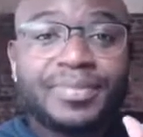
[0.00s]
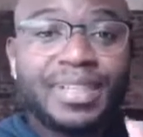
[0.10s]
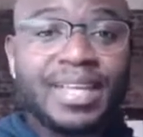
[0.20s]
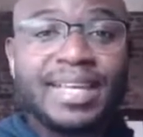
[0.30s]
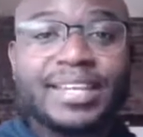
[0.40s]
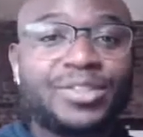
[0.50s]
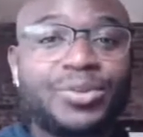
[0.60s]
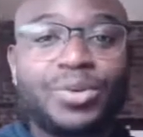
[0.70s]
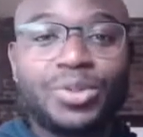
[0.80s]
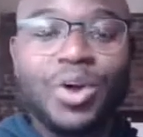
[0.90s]
is
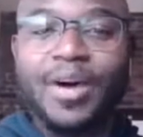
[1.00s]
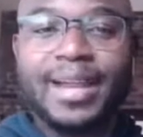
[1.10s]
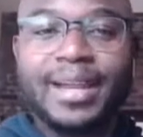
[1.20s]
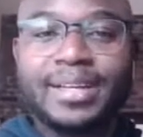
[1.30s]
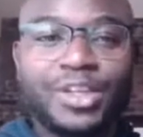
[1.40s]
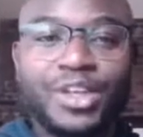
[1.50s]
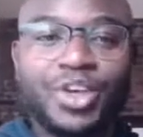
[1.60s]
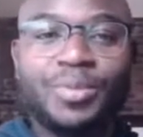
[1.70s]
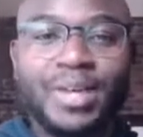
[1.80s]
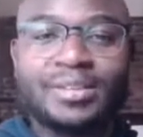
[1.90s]
through talking to
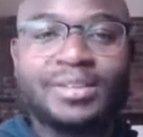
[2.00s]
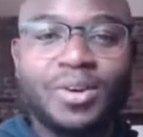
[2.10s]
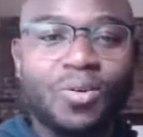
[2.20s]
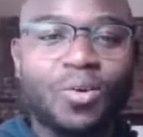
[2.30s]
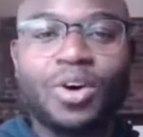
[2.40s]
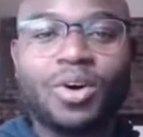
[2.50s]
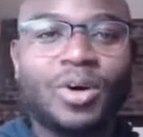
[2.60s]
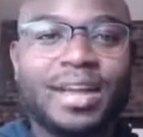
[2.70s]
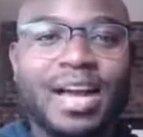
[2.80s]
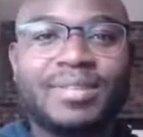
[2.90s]
humans,
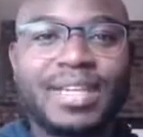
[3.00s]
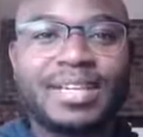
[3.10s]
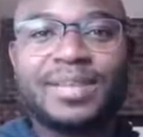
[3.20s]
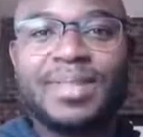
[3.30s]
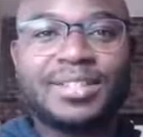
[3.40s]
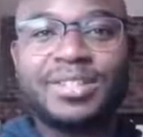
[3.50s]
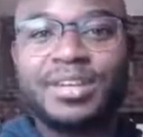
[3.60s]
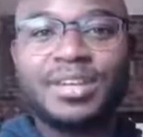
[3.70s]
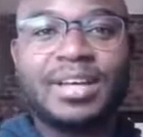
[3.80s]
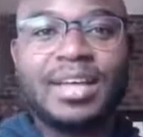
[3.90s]
one-on-one conversation in
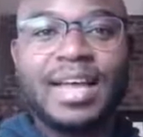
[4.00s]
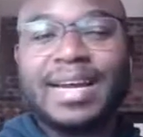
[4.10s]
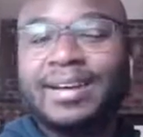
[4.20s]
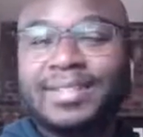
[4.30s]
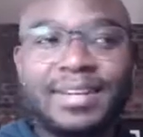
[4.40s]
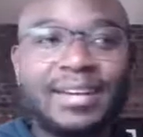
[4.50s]
Messenger. And there's a